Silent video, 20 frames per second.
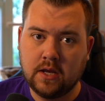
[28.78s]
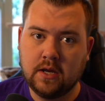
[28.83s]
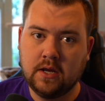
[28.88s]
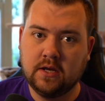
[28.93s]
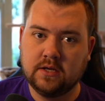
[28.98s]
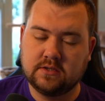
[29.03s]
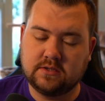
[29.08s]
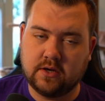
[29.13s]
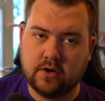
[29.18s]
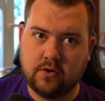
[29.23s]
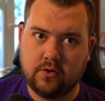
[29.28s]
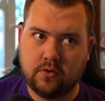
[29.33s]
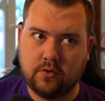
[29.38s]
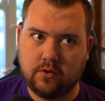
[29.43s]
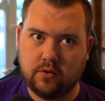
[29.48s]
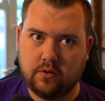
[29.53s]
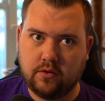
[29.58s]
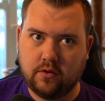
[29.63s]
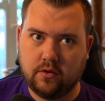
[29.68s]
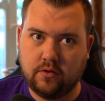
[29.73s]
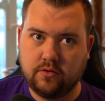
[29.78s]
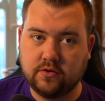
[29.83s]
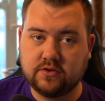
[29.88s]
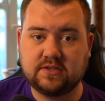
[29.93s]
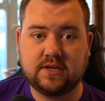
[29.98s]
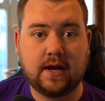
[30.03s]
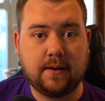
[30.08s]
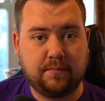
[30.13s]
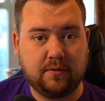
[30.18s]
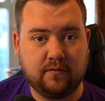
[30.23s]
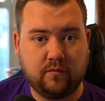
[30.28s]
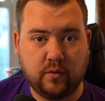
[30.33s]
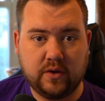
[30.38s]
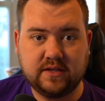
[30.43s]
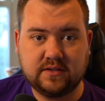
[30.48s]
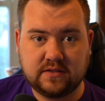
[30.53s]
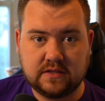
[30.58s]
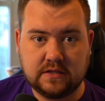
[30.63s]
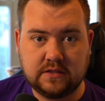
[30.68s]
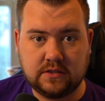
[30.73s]
So there's a couple of
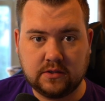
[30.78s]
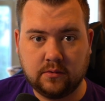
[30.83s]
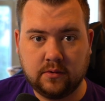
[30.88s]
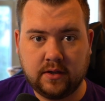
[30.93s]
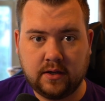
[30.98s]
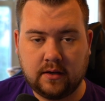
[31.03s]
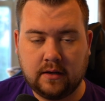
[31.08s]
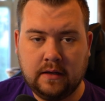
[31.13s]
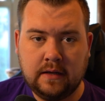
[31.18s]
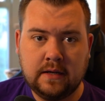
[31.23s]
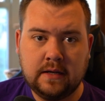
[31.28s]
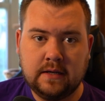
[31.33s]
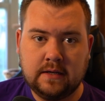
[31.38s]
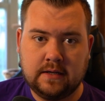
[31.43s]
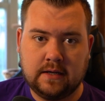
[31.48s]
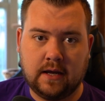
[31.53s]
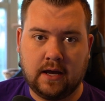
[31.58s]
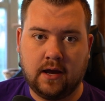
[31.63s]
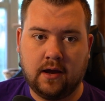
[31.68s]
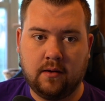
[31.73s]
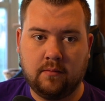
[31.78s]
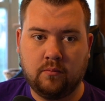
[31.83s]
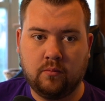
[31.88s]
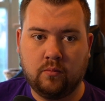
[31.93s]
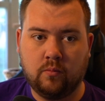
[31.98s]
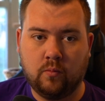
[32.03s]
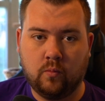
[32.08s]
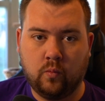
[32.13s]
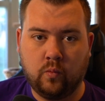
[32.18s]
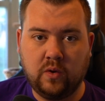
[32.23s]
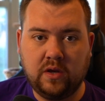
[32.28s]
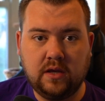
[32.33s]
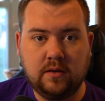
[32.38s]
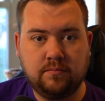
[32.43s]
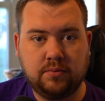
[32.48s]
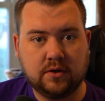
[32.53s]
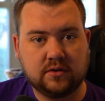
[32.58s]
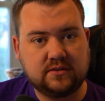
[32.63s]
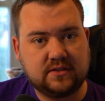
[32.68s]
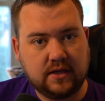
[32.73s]
ways to do it. Um, we
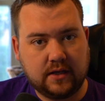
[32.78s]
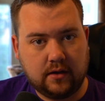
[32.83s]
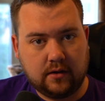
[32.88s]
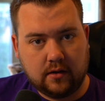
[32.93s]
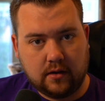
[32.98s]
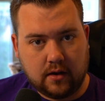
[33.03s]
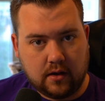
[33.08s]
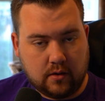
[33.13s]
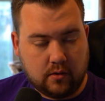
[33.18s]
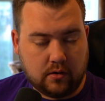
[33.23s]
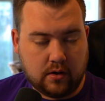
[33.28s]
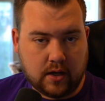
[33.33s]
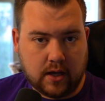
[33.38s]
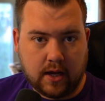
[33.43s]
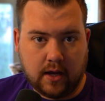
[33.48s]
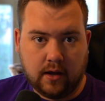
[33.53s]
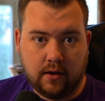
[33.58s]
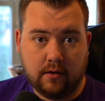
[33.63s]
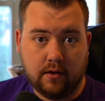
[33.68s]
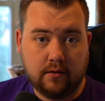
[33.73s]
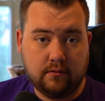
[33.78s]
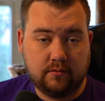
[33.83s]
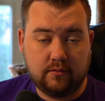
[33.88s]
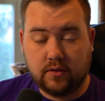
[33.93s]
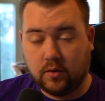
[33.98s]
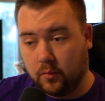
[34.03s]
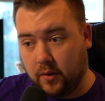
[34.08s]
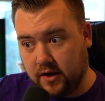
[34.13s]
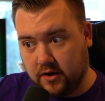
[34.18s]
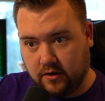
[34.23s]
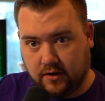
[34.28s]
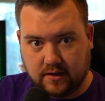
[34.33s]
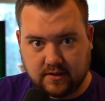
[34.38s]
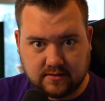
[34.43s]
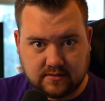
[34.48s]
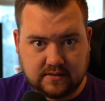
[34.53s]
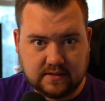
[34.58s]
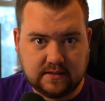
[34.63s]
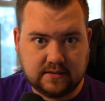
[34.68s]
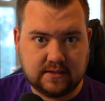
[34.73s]
built it uh, the way you're going to
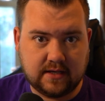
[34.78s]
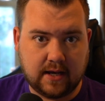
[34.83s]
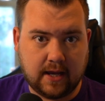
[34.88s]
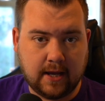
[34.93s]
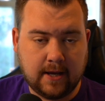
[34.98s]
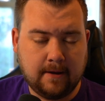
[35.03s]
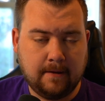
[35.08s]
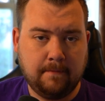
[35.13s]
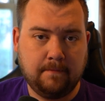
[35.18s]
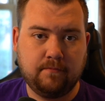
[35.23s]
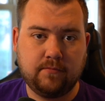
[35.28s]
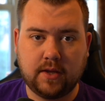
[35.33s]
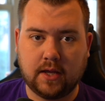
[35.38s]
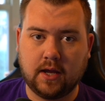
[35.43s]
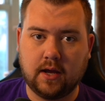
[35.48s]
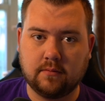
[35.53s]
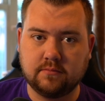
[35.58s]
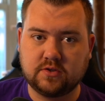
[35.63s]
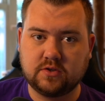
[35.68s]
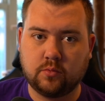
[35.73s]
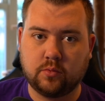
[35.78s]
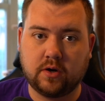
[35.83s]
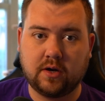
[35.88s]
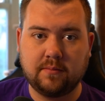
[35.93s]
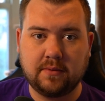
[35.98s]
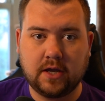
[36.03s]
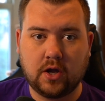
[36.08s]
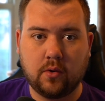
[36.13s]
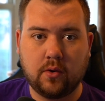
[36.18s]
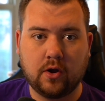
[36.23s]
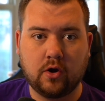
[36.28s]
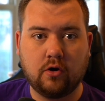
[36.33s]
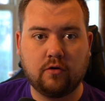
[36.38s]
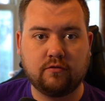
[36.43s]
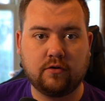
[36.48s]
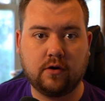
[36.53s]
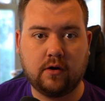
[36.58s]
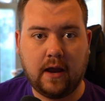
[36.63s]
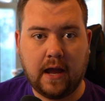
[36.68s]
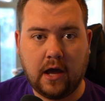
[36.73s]
see today. Um, so we're going to be going
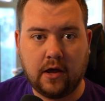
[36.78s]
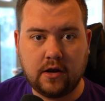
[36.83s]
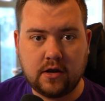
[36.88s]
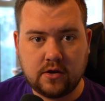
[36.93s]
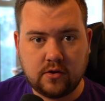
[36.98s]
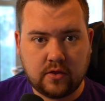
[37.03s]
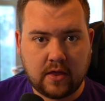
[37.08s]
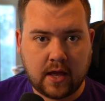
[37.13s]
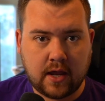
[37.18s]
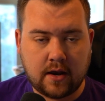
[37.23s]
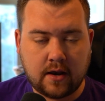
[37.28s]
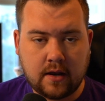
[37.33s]
over how to do that.